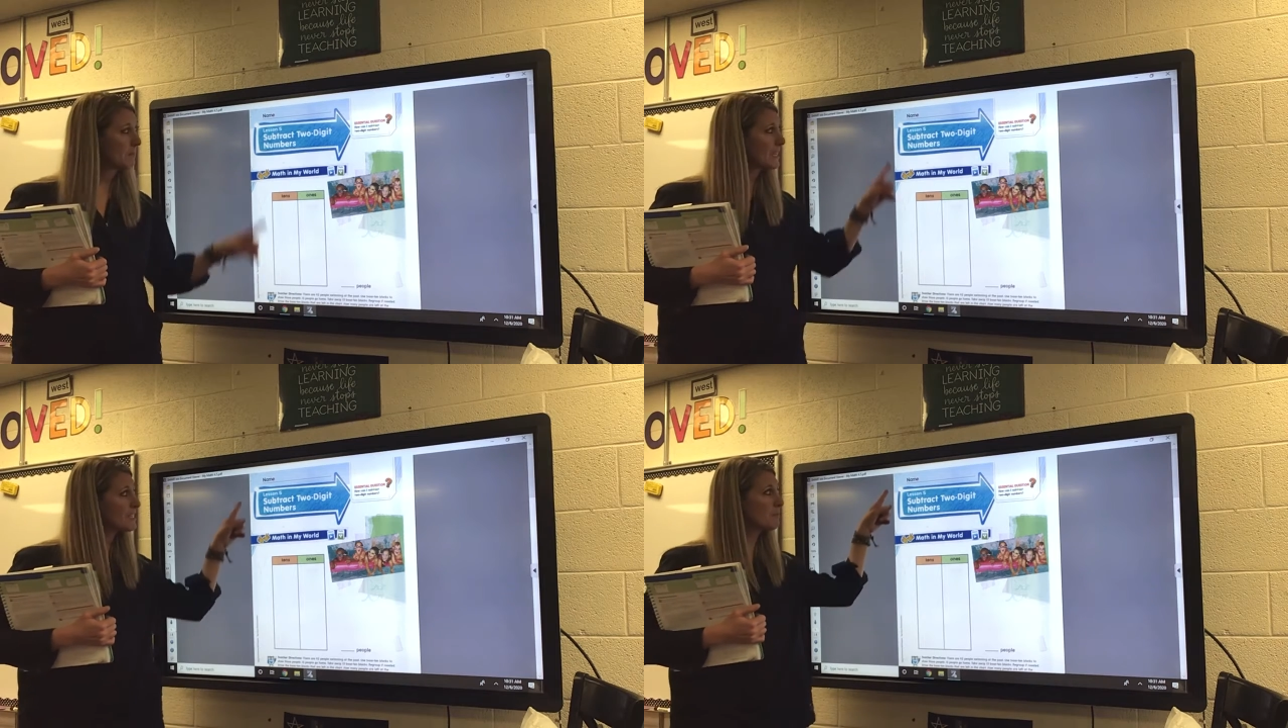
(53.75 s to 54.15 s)

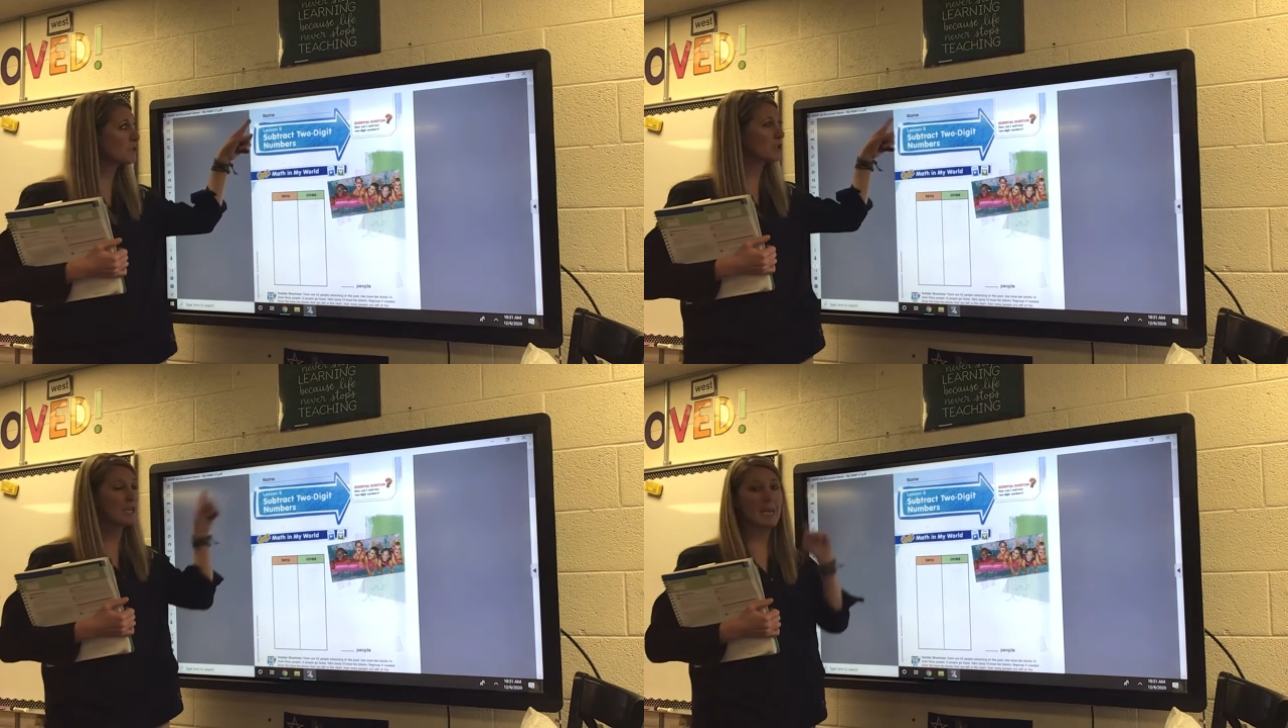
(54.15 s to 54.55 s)
please put
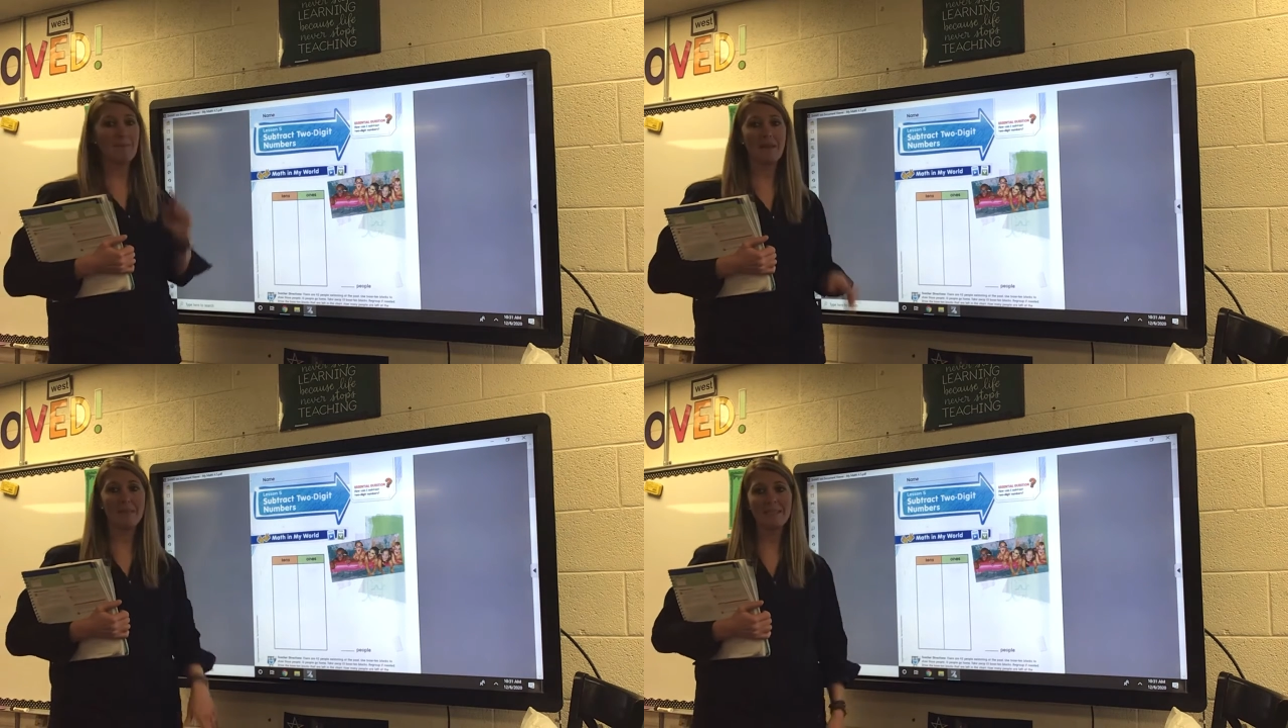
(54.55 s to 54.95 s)
your name
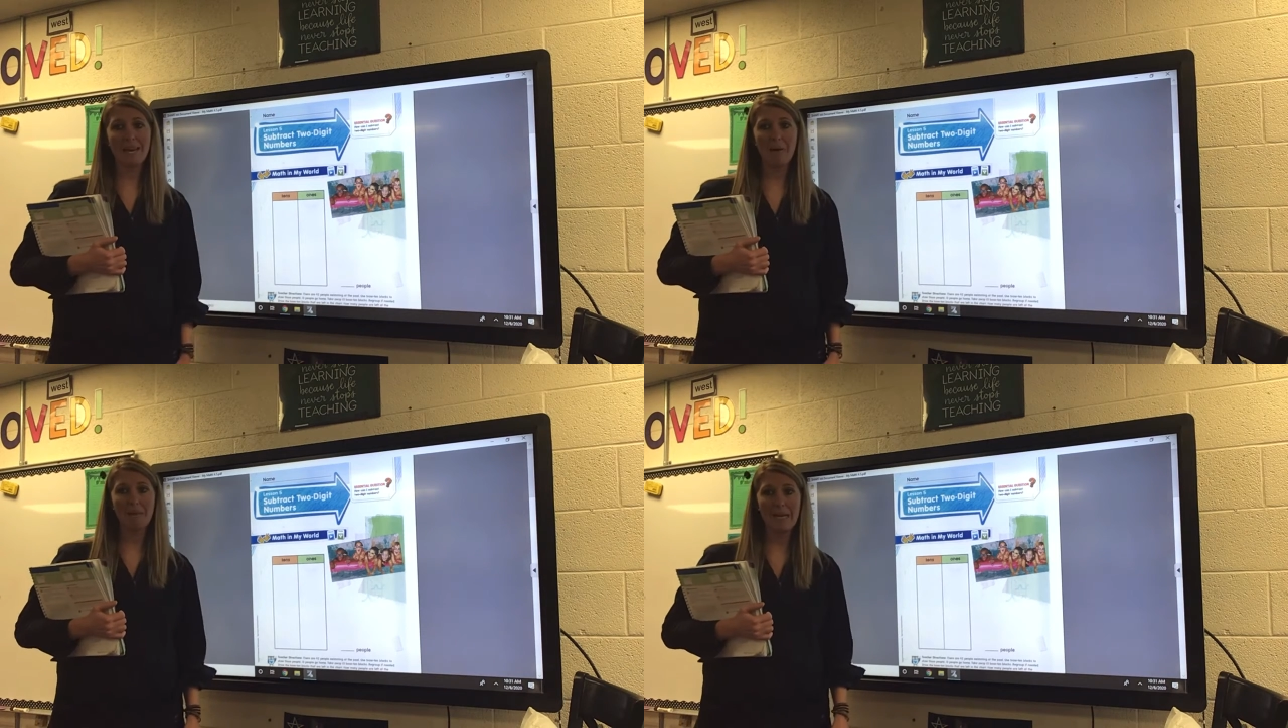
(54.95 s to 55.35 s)
at the
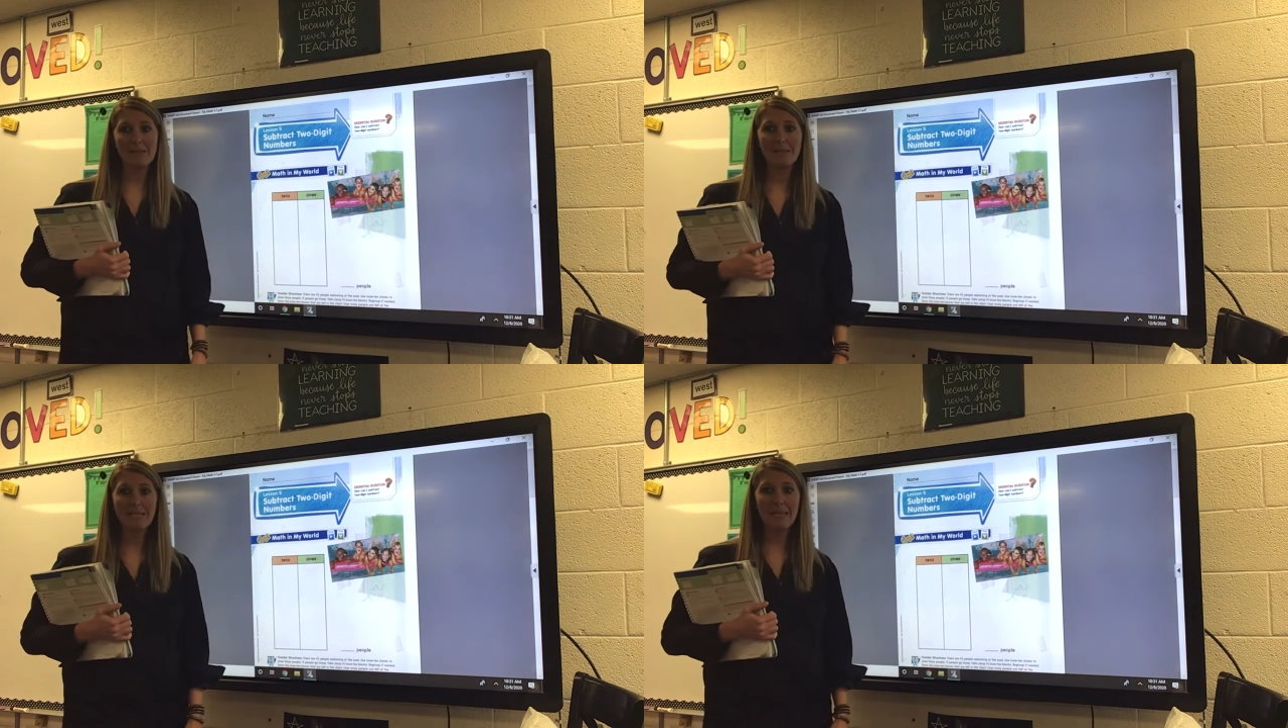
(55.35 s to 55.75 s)
top nice
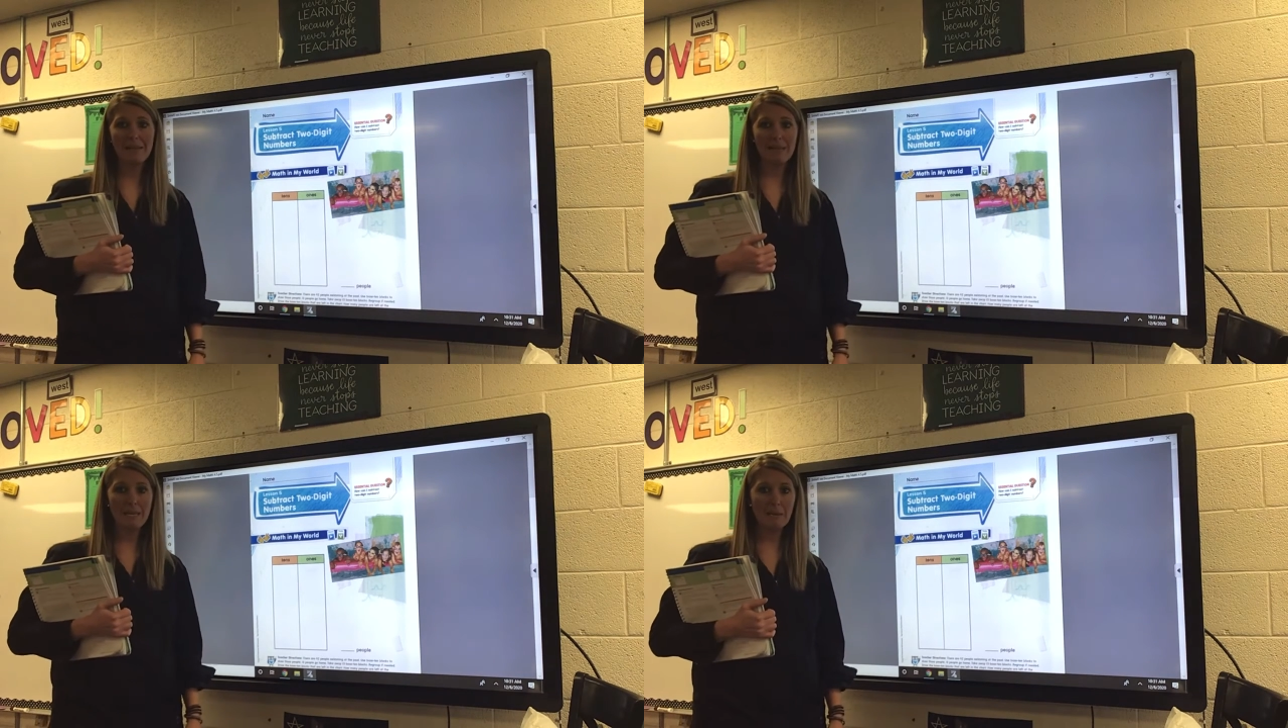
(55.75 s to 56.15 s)
and
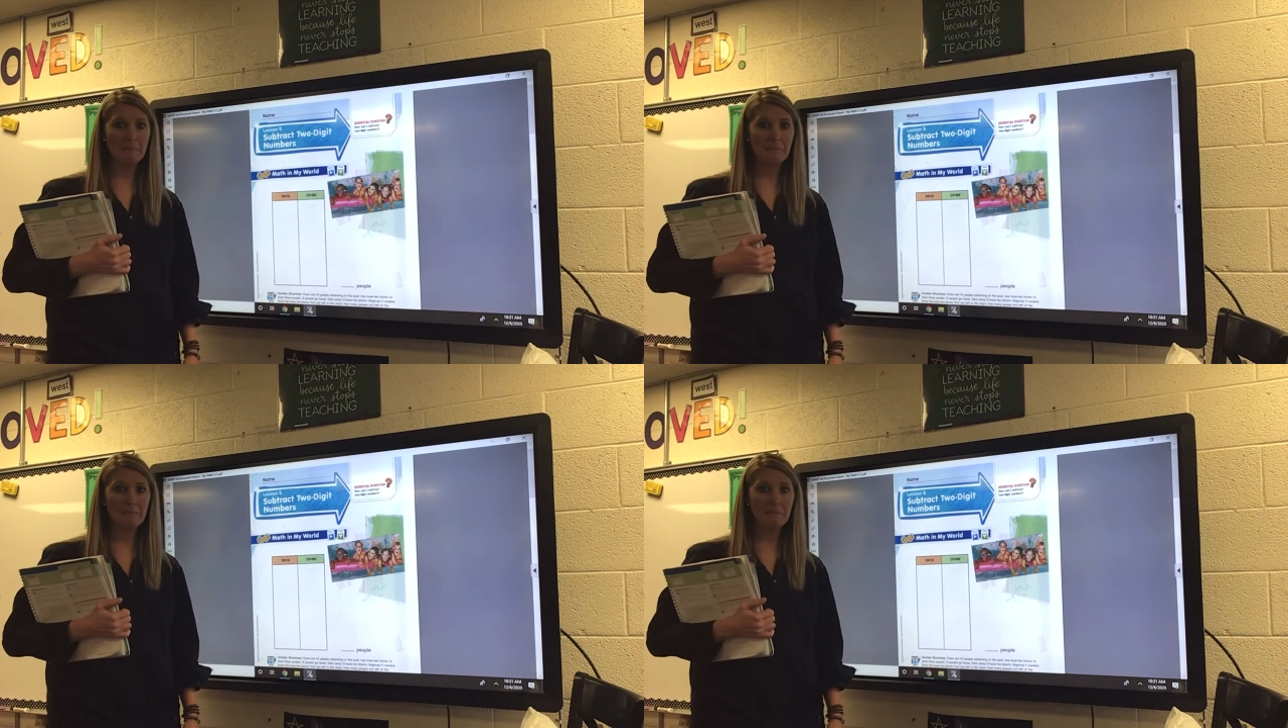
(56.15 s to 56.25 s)
neatly.